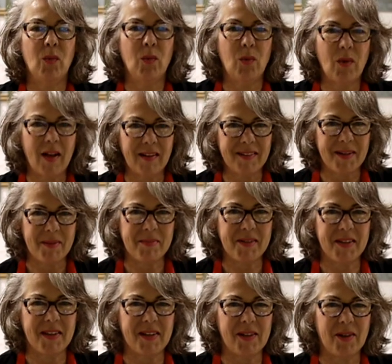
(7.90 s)
Welcome
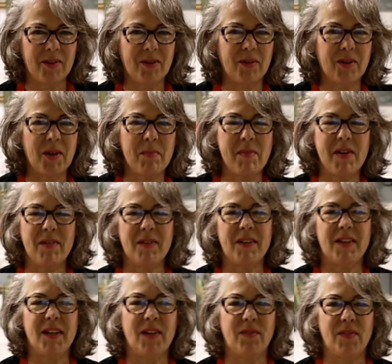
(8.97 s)
to the local
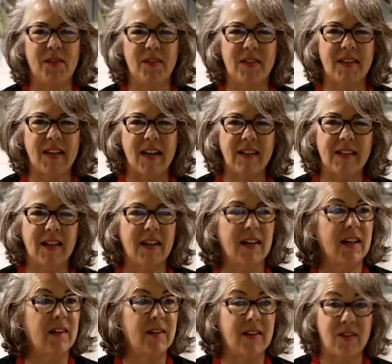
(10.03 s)
community food centre
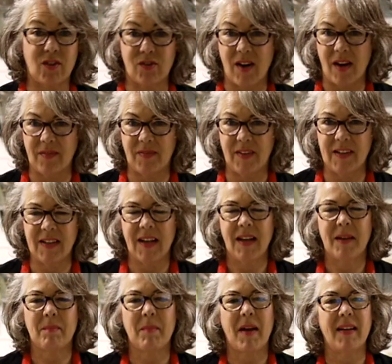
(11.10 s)
here in Stratford.
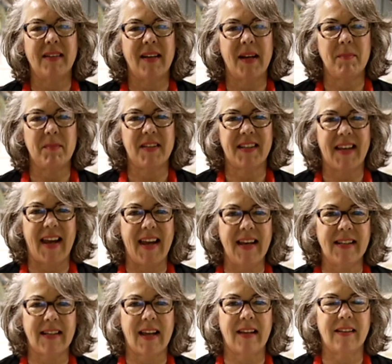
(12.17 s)
My name's
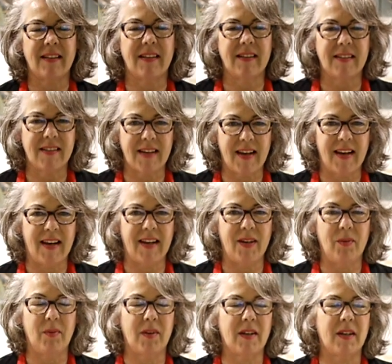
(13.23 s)
Kate and today
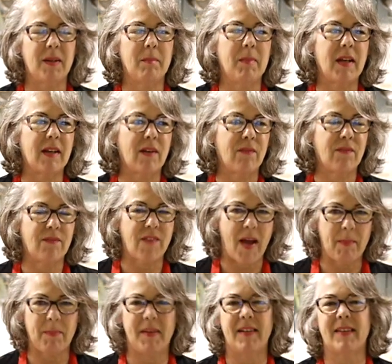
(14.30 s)
we're going to make a
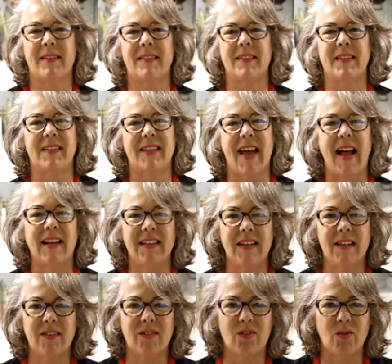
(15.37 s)
fabulous
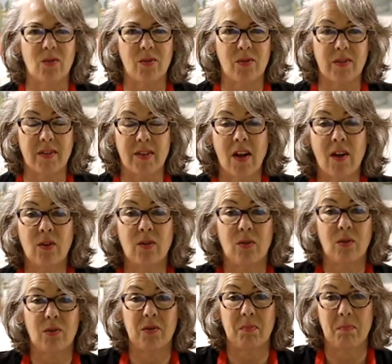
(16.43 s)
Italian sauce
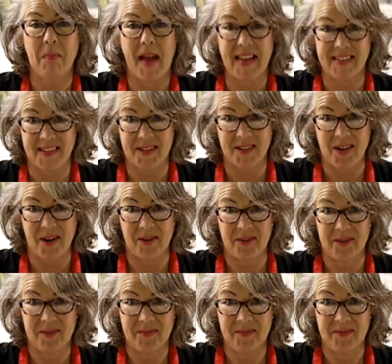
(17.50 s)
called pesto.